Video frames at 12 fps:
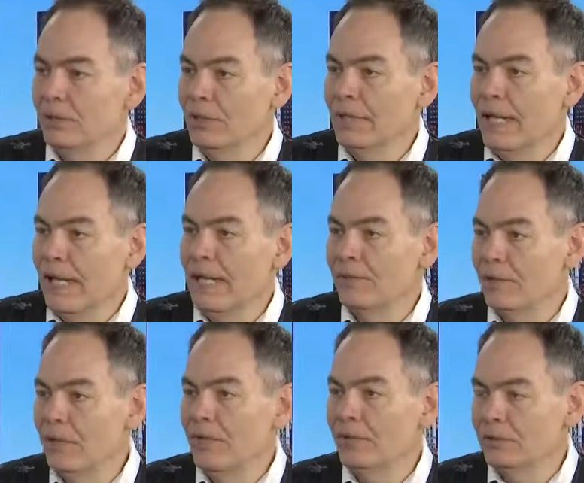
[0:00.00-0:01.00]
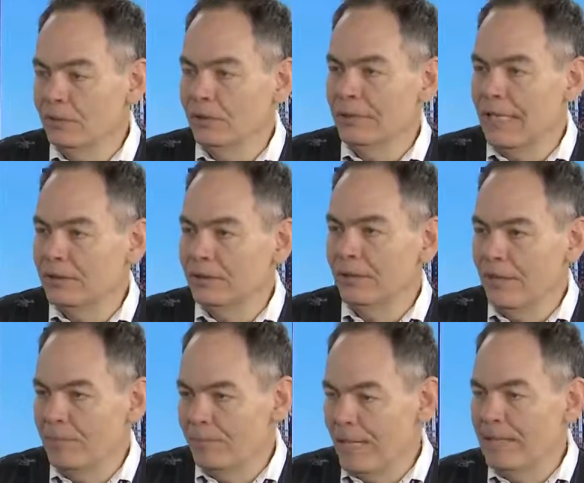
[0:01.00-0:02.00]
you're going to have another
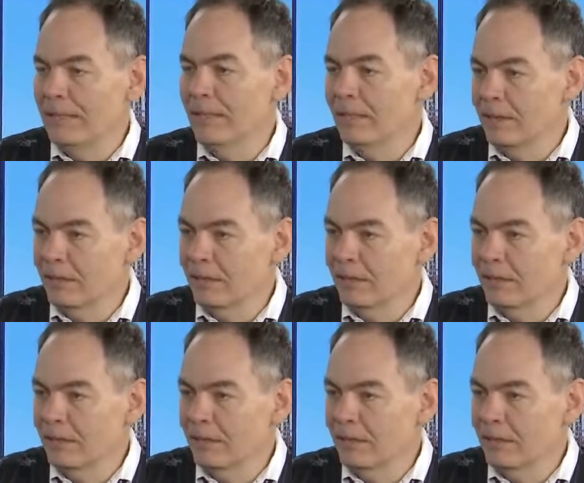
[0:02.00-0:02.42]
2008 banking